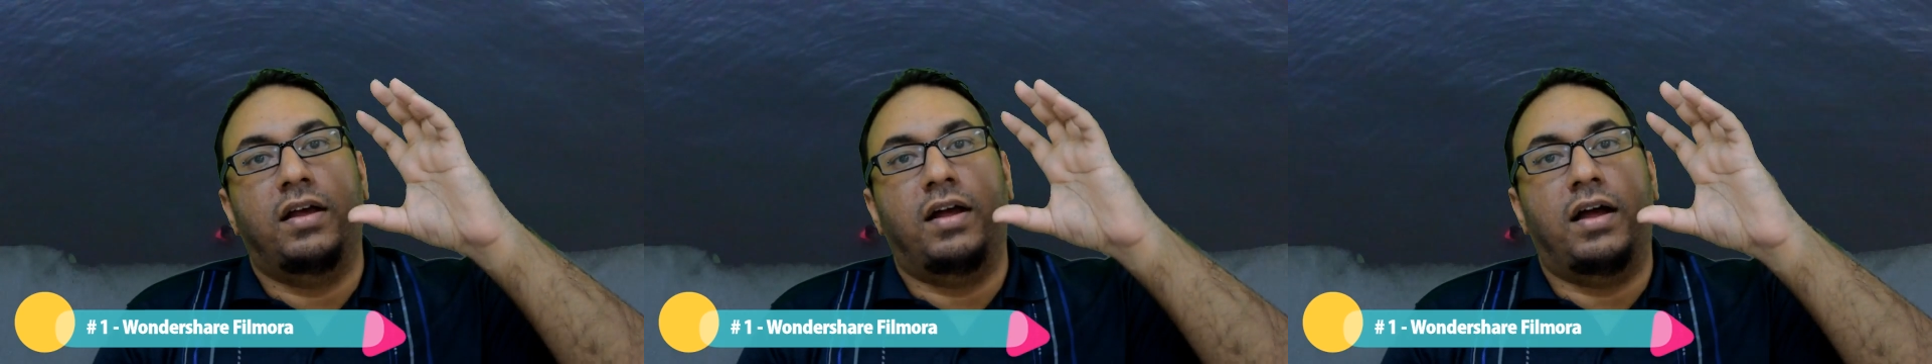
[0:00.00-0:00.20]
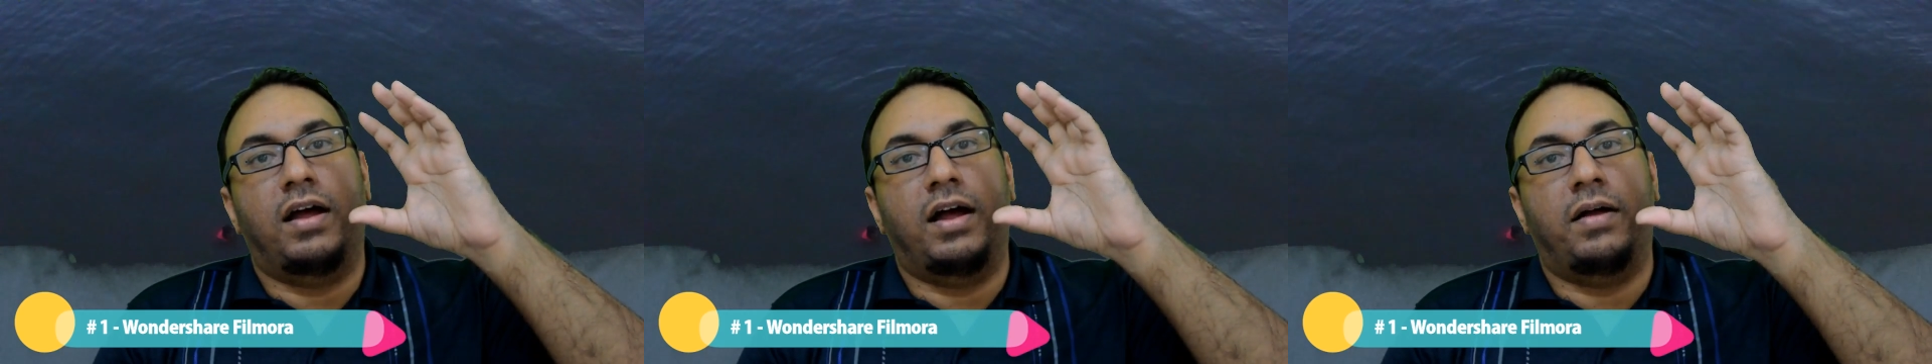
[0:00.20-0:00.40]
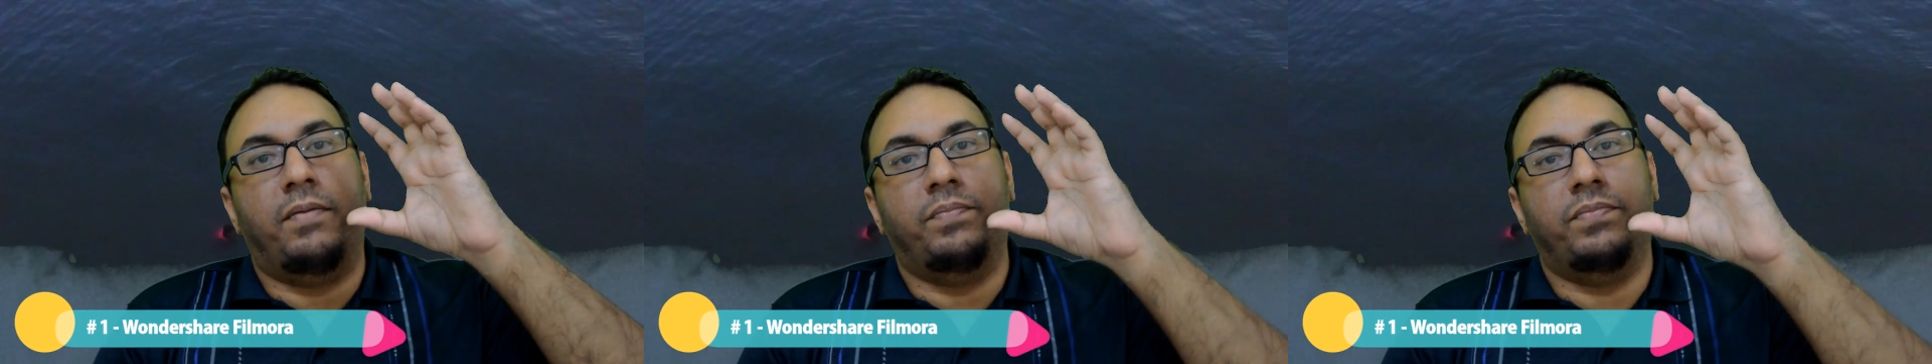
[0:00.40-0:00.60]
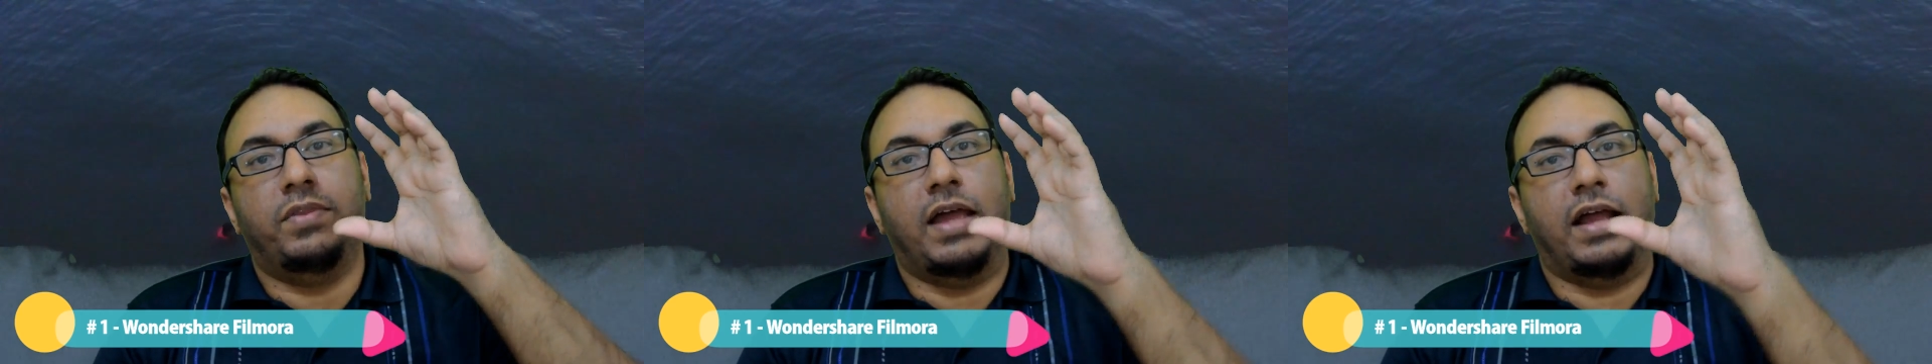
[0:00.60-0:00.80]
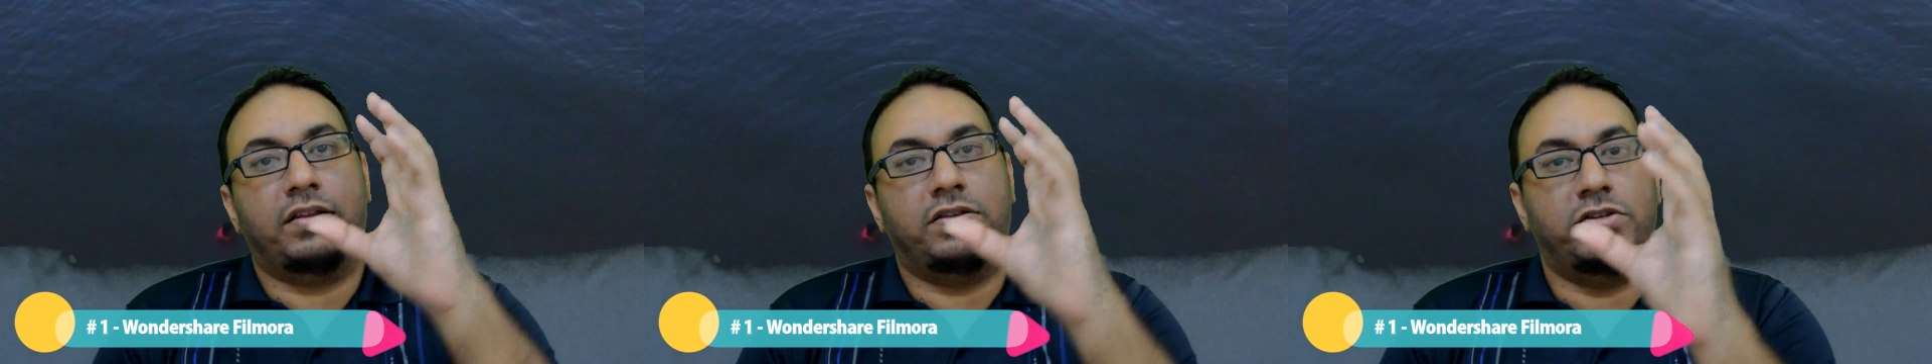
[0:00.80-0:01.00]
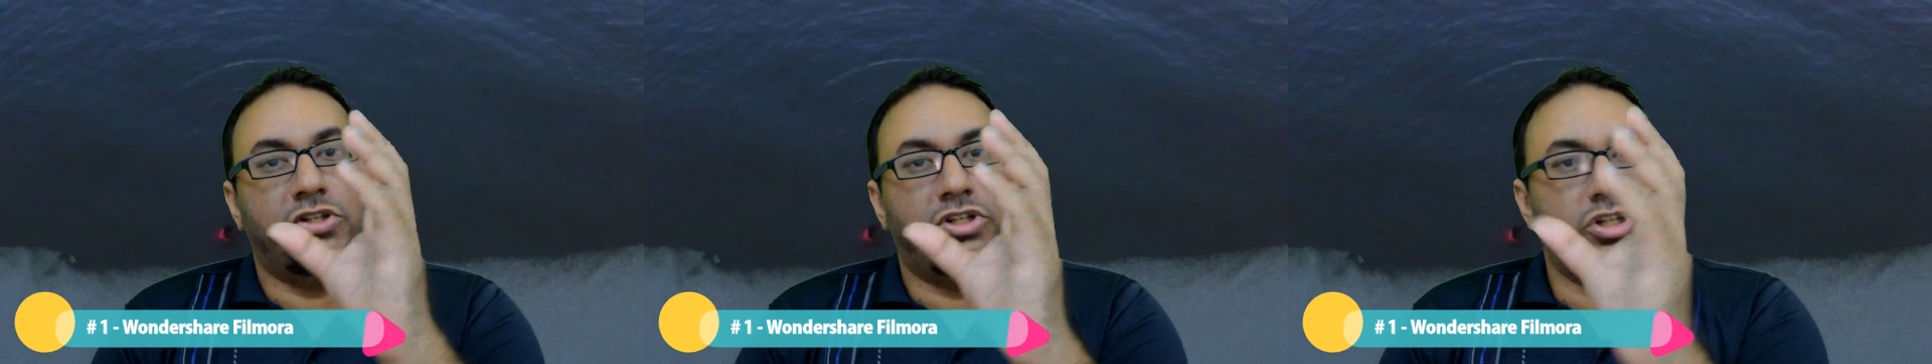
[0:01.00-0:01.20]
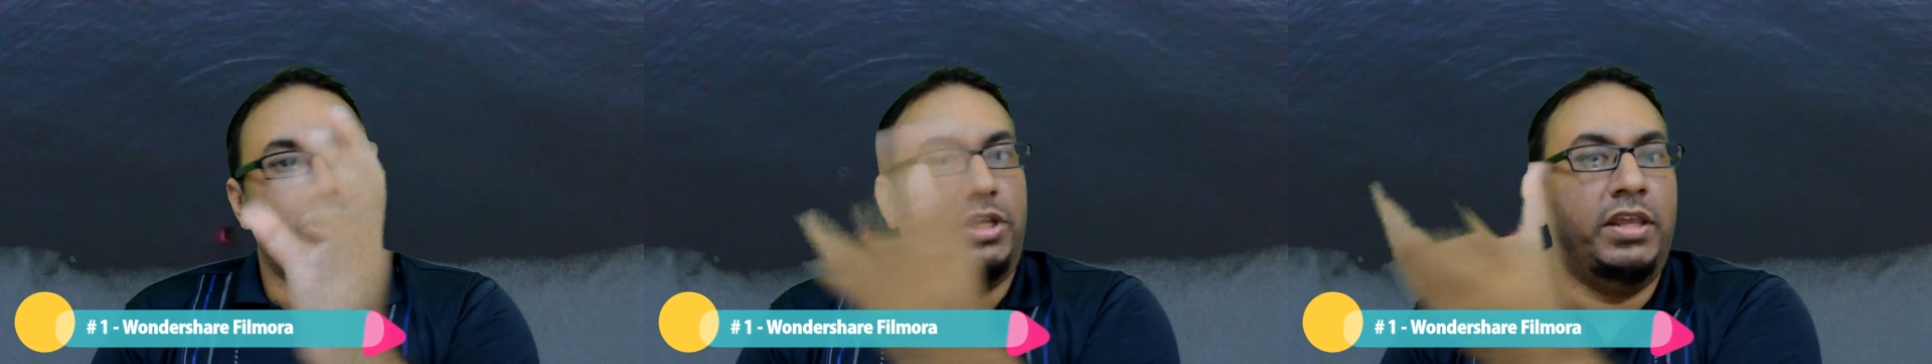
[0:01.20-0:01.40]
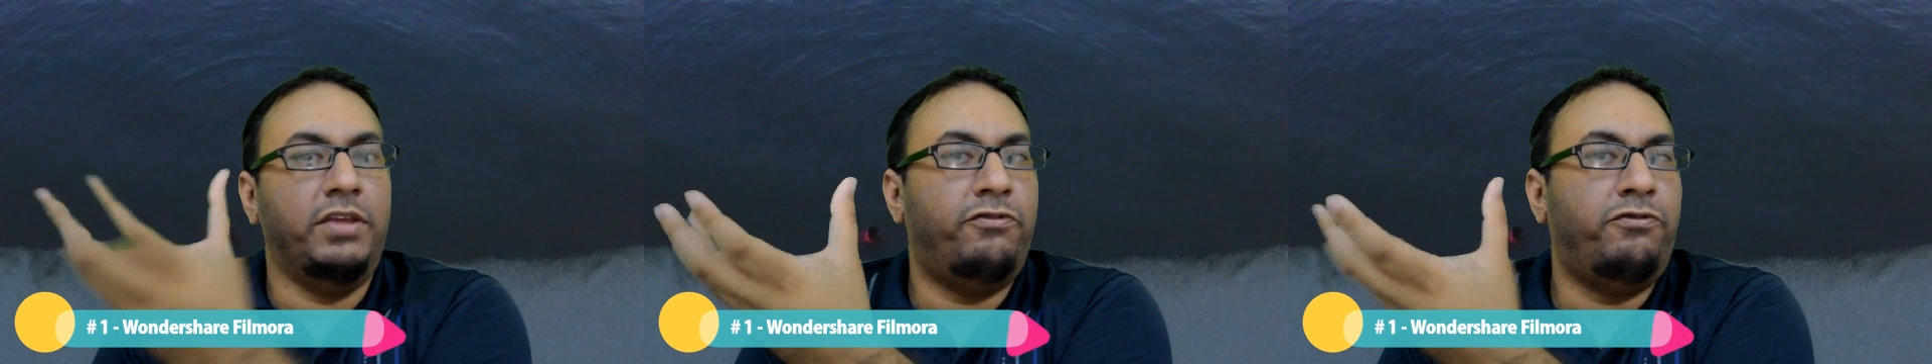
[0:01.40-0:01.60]
that
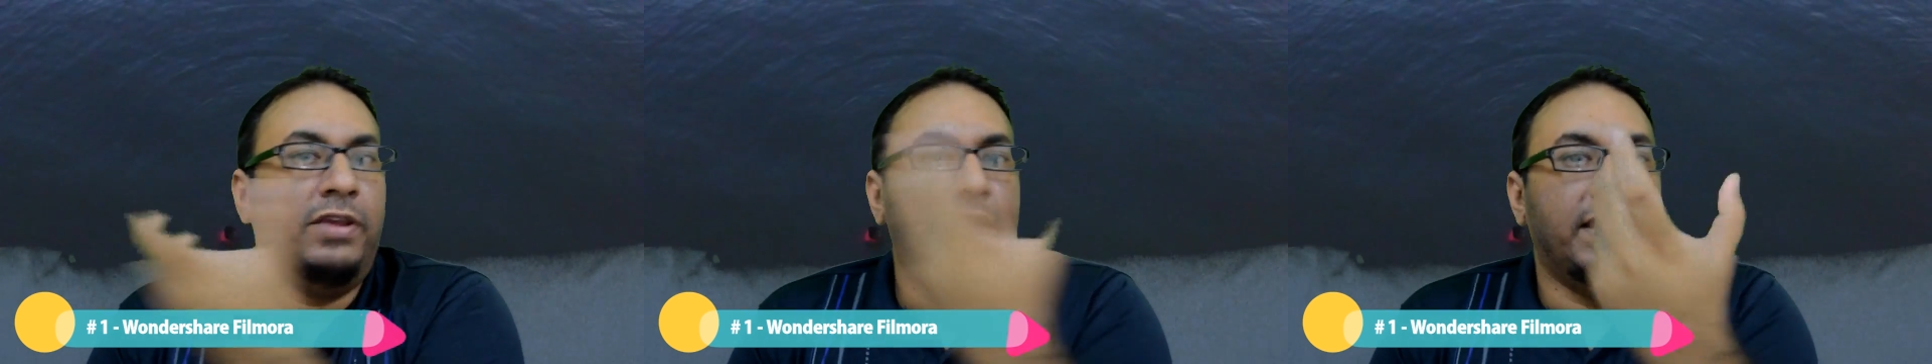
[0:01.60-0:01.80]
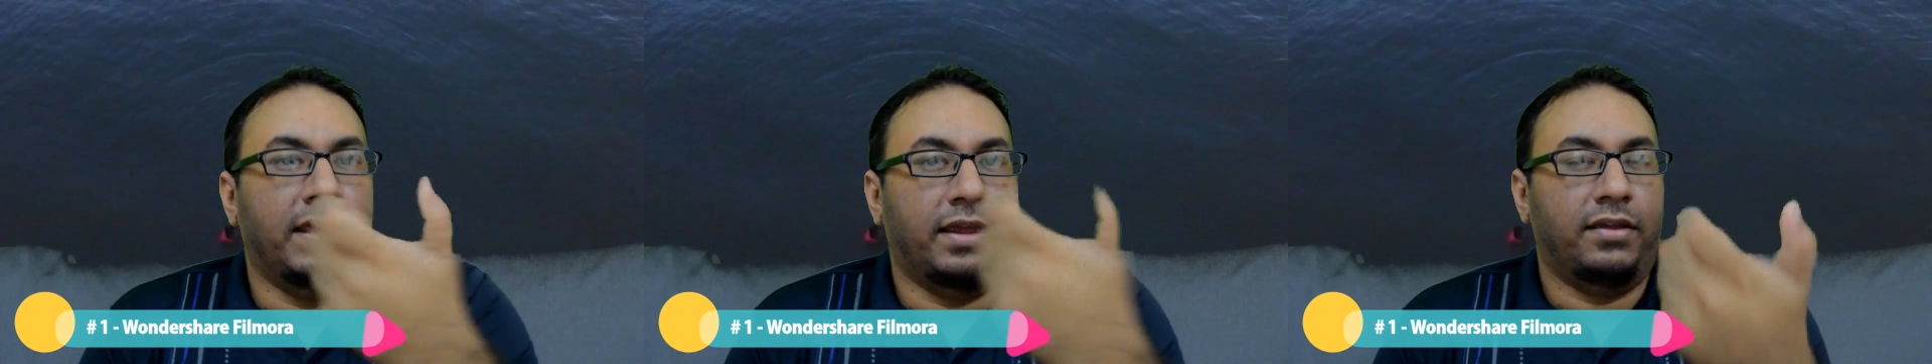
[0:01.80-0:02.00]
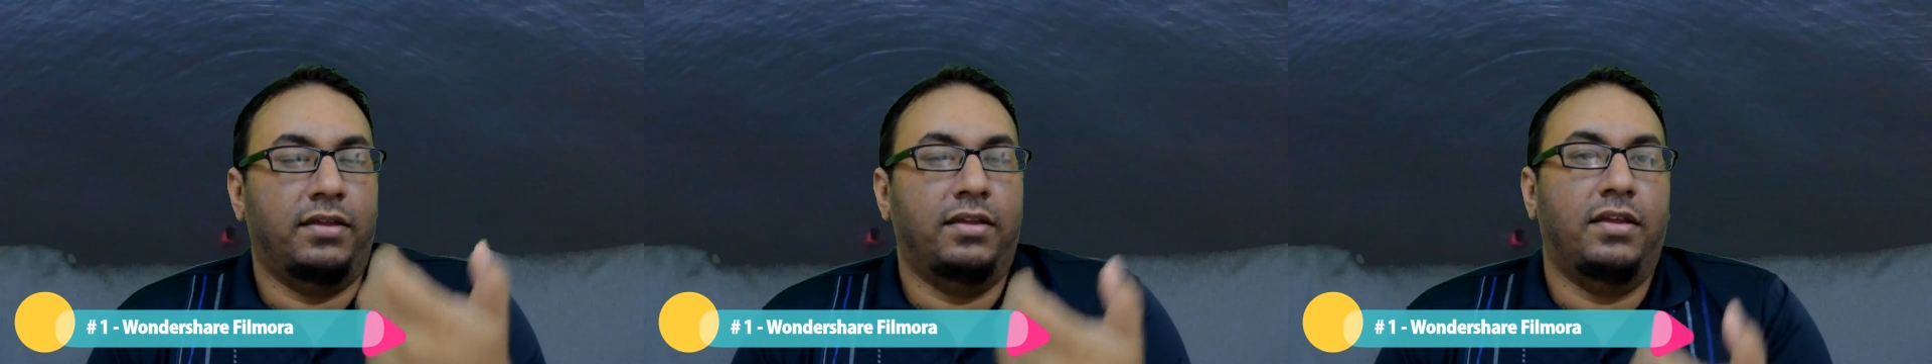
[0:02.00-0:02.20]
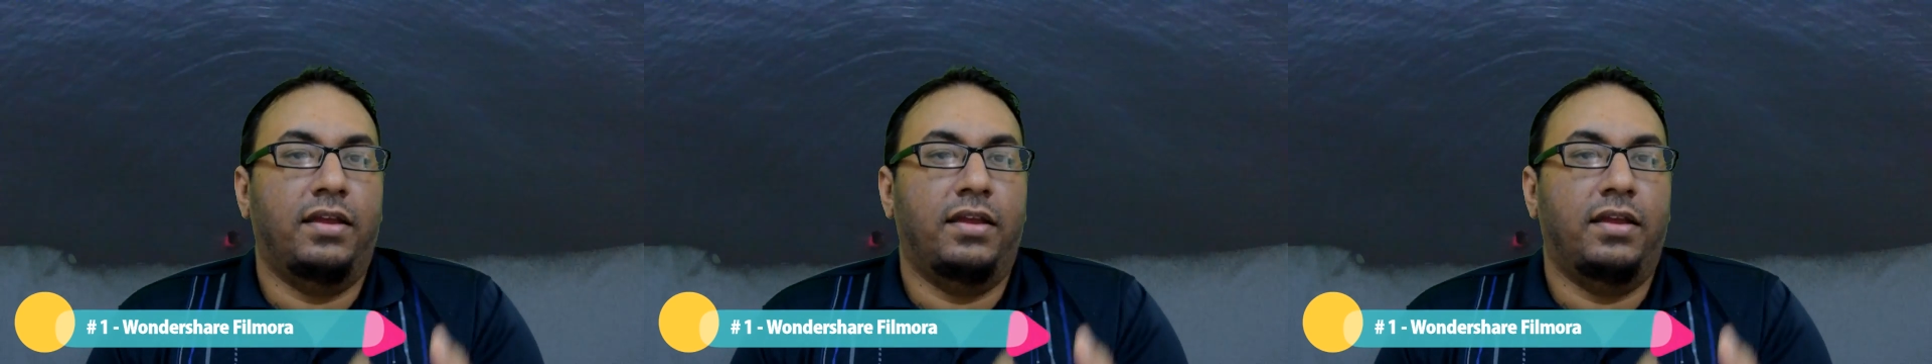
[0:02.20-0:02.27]
jerky feeling,